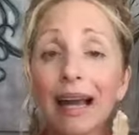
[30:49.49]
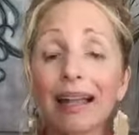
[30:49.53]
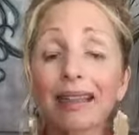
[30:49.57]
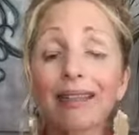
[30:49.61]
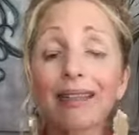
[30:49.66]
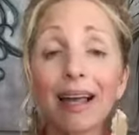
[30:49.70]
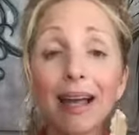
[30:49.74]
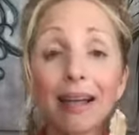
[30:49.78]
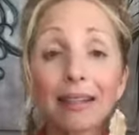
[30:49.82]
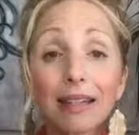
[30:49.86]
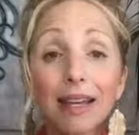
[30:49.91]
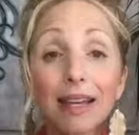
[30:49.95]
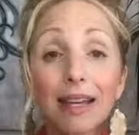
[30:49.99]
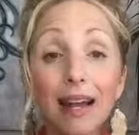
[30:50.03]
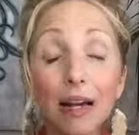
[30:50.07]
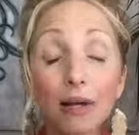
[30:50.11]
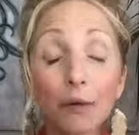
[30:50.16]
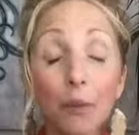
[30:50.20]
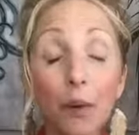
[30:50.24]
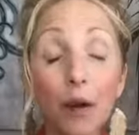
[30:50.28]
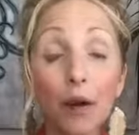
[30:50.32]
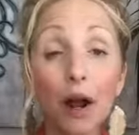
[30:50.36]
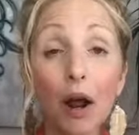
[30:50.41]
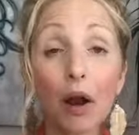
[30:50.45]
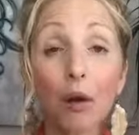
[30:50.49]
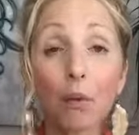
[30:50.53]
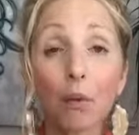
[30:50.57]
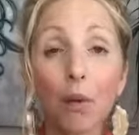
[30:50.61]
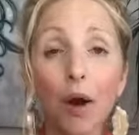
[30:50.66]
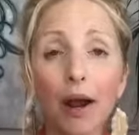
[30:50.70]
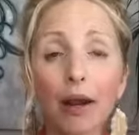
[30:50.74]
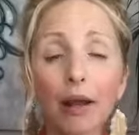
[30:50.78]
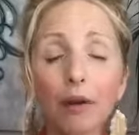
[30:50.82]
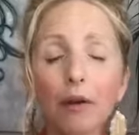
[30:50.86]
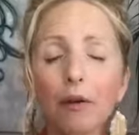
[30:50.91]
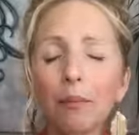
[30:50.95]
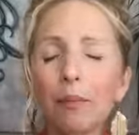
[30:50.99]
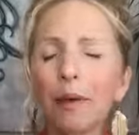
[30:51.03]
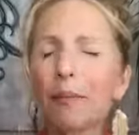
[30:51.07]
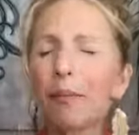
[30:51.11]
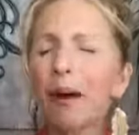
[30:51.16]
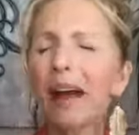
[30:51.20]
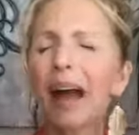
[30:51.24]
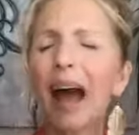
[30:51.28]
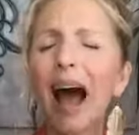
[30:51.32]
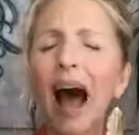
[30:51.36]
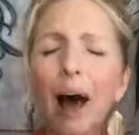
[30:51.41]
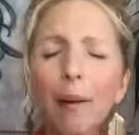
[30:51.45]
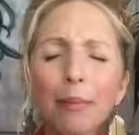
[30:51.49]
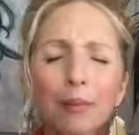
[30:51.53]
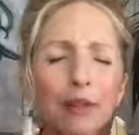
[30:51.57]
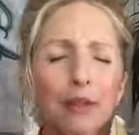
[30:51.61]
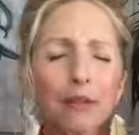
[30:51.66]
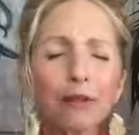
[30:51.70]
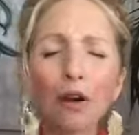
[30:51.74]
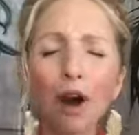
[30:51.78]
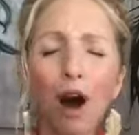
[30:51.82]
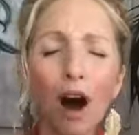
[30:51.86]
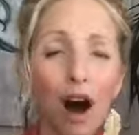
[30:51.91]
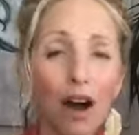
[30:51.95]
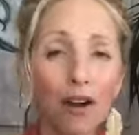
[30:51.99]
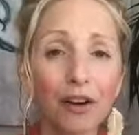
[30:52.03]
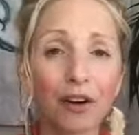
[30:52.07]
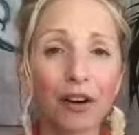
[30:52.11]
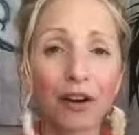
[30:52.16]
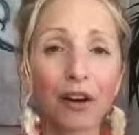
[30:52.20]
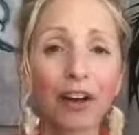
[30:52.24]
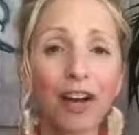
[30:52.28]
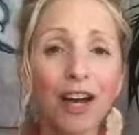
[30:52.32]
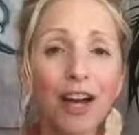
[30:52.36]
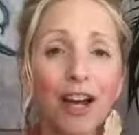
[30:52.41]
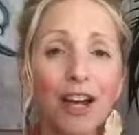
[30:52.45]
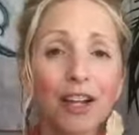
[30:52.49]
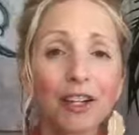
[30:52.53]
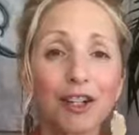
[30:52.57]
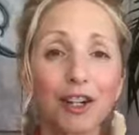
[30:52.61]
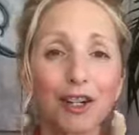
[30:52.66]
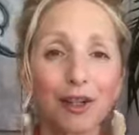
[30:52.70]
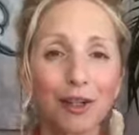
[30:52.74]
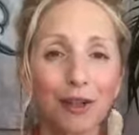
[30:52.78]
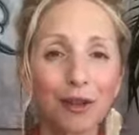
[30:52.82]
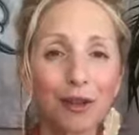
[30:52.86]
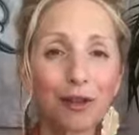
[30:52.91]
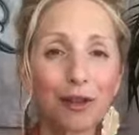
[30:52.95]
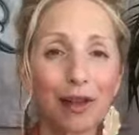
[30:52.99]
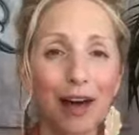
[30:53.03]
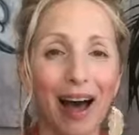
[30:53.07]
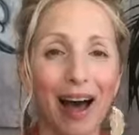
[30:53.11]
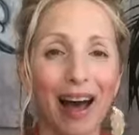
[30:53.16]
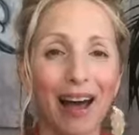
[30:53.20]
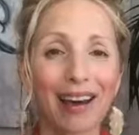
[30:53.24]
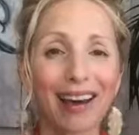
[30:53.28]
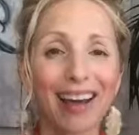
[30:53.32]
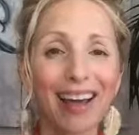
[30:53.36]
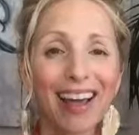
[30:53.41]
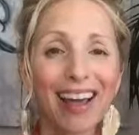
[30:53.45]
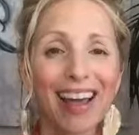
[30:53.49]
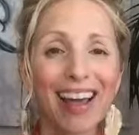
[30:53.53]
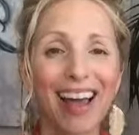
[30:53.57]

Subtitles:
Let's connect one-on-one. It would be my absolute honor to do that.